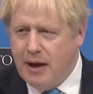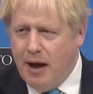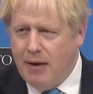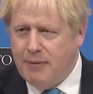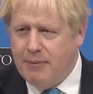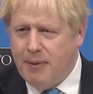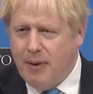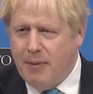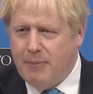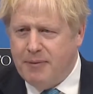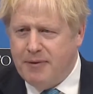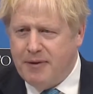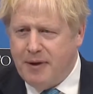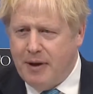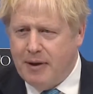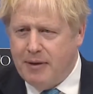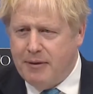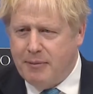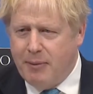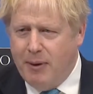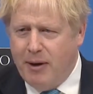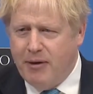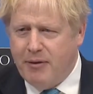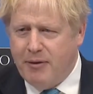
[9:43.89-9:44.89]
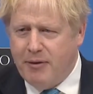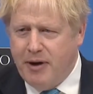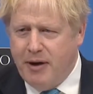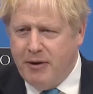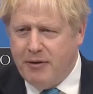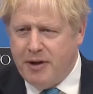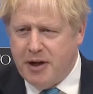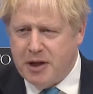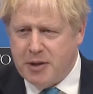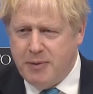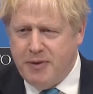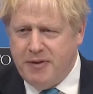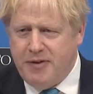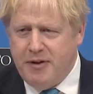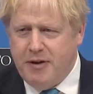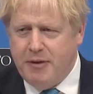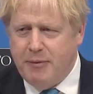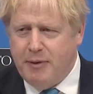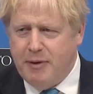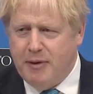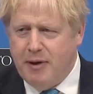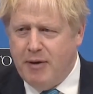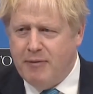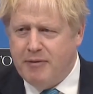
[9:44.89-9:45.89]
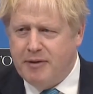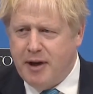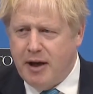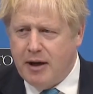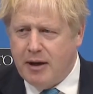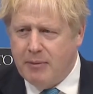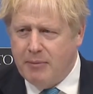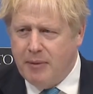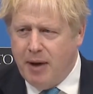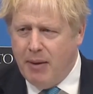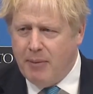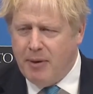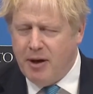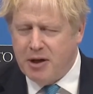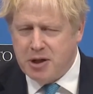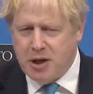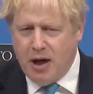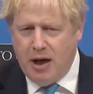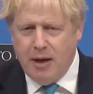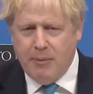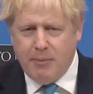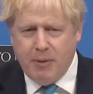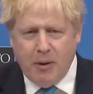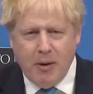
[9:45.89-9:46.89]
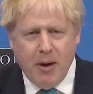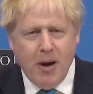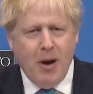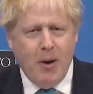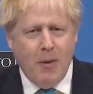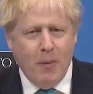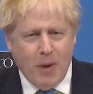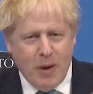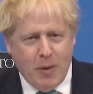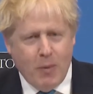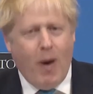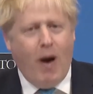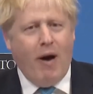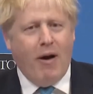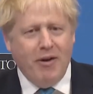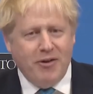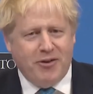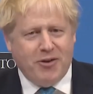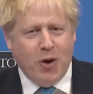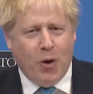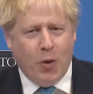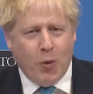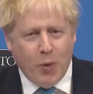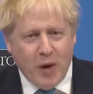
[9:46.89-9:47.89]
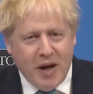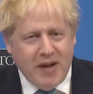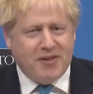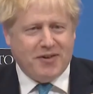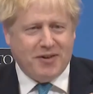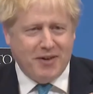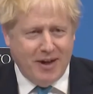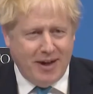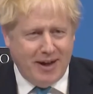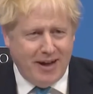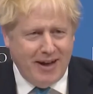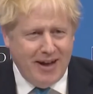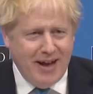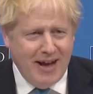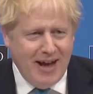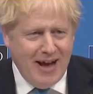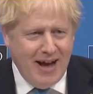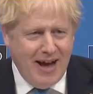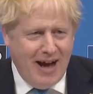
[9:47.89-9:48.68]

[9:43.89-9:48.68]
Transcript: i am slightly to my irritation, we seem to be overtaken now by China, but we were until recently